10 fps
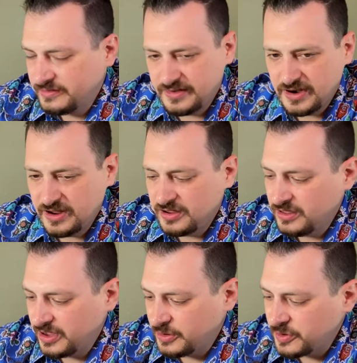very
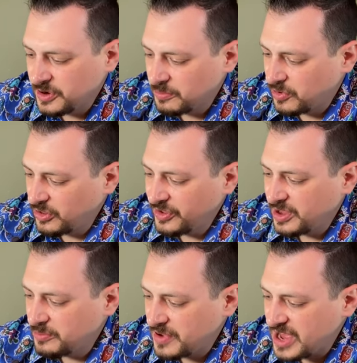good. Like, when you're pulling
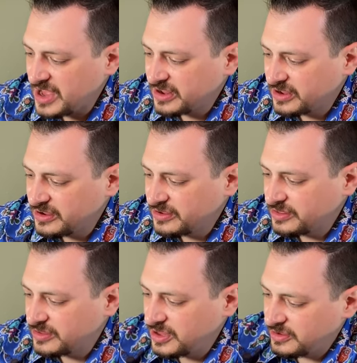it back,
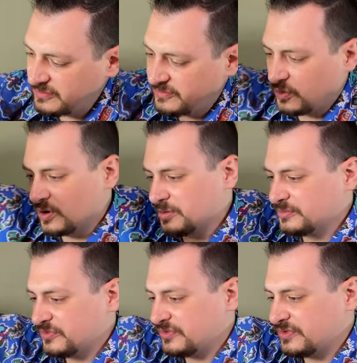it
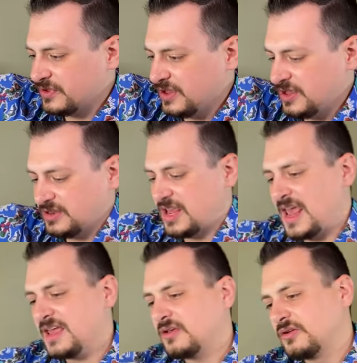forms an
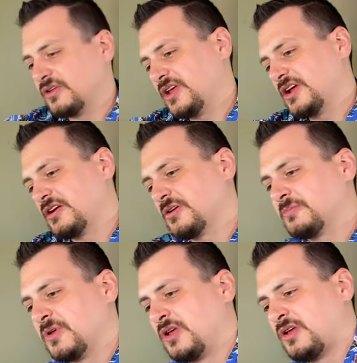angle here,
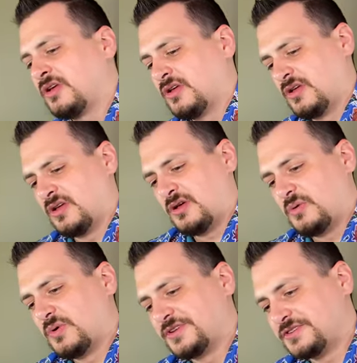
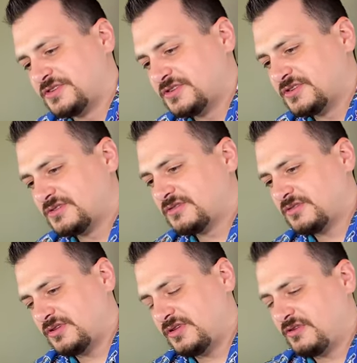which
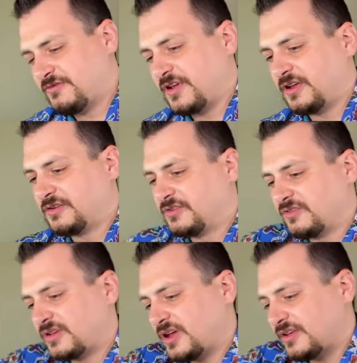your finger
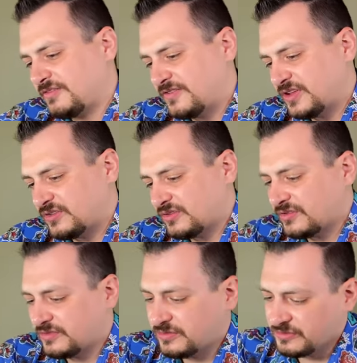just kind of
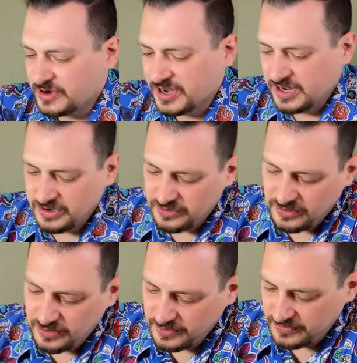fits right into
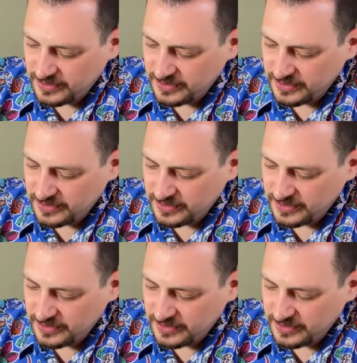your